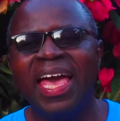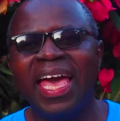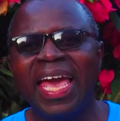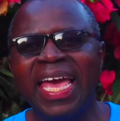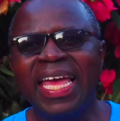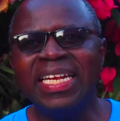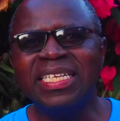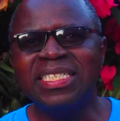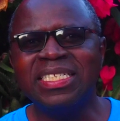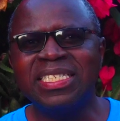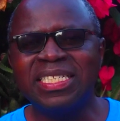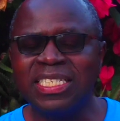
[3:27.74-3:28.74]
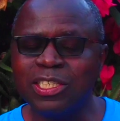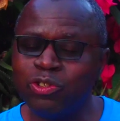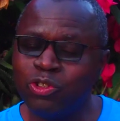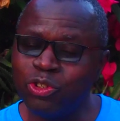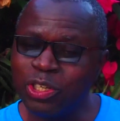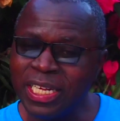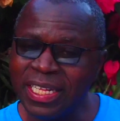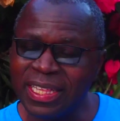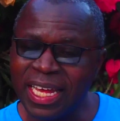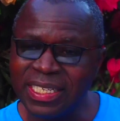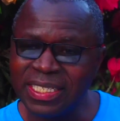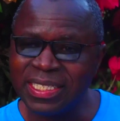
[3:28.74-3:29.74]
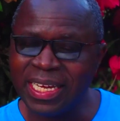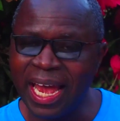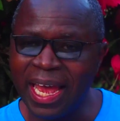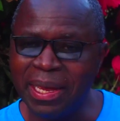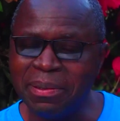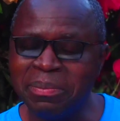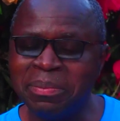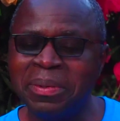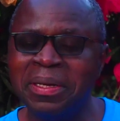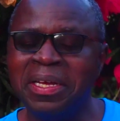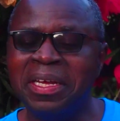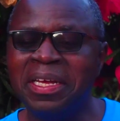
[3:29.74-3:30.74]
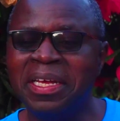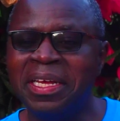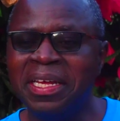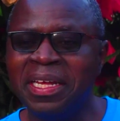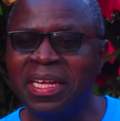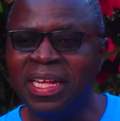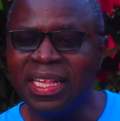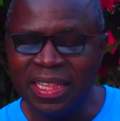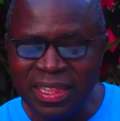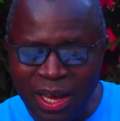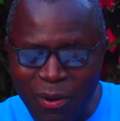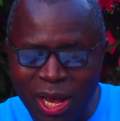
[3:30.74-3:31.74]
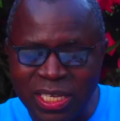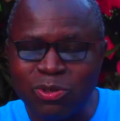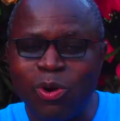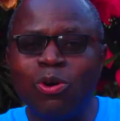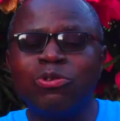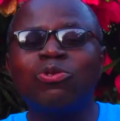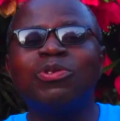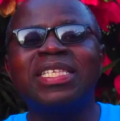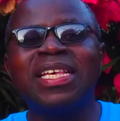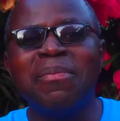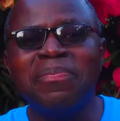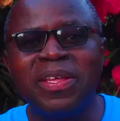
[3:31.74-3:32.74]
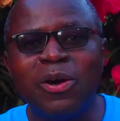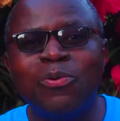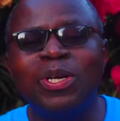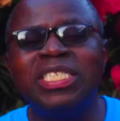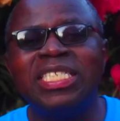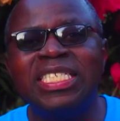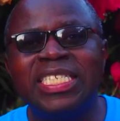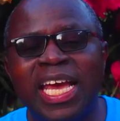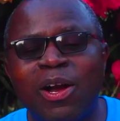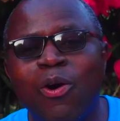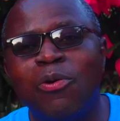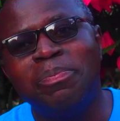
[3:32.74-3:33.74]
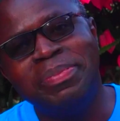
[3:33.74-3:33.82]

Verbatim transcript: And during that time, there was also something which Jacob